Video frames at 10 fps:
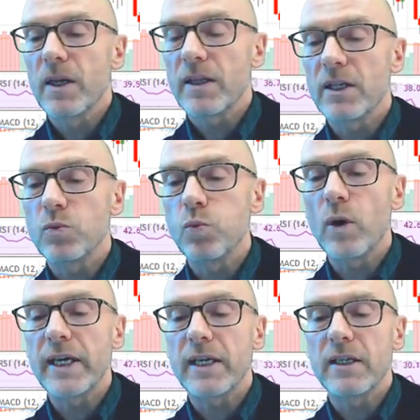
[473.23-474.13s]
there's
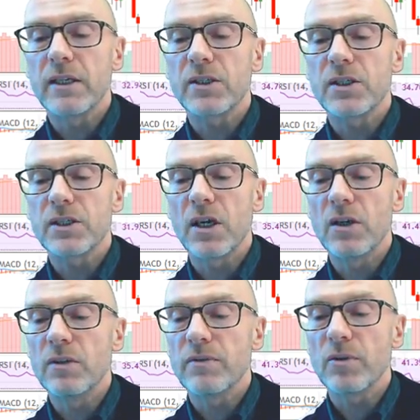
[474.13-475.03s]
weakness
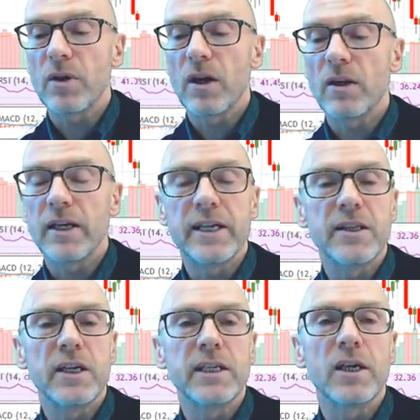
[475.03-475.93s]
over
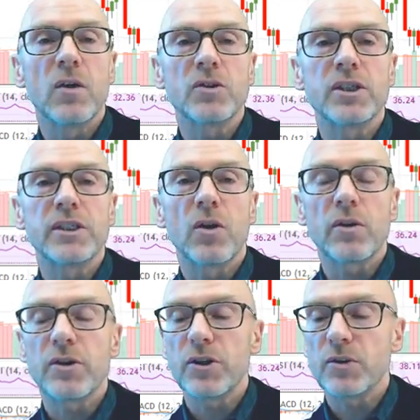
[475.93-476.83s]
in the Aussie
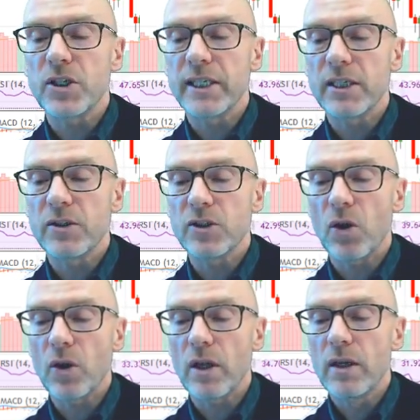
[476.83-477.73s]
dollar, New Zealand
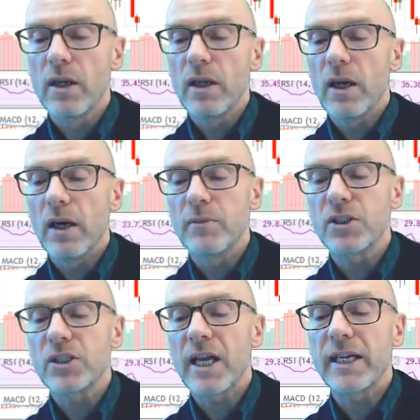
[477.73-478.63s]
dollar,
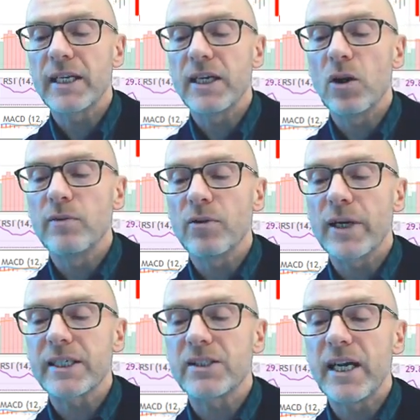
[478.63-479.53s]
slightly
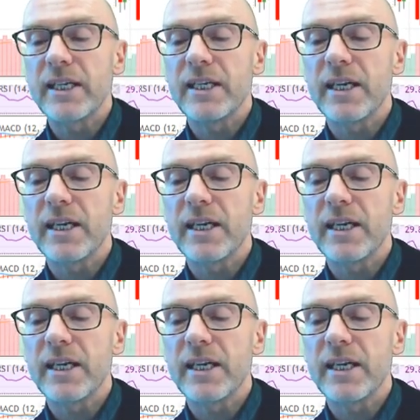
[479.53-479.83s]
overextended